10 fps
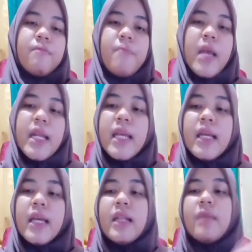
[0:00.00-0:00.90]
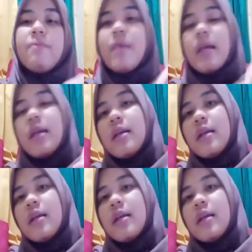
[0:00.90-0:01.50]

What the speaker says: meaning in the big